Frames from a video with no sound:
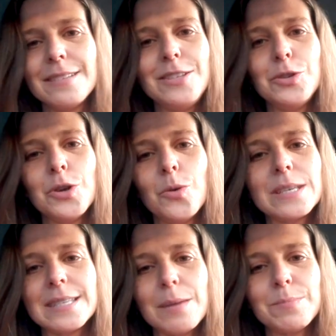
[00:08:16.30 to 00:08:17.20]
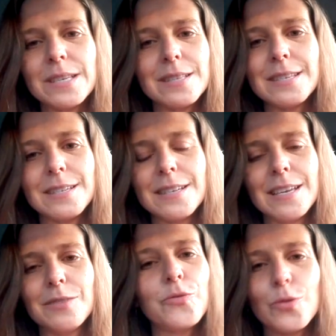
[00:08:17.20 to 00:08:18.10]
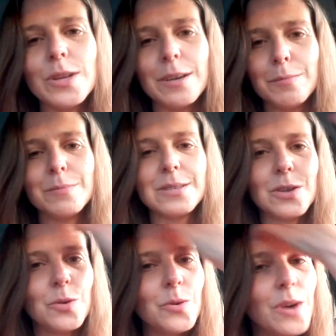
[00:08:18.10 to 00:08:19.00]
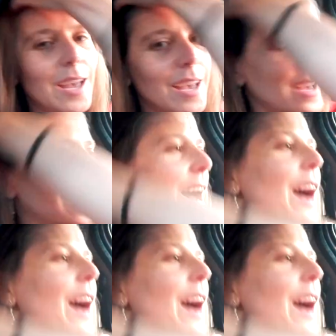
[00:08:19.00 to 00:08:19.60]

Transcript: you know acceptance and, and freedom so uh,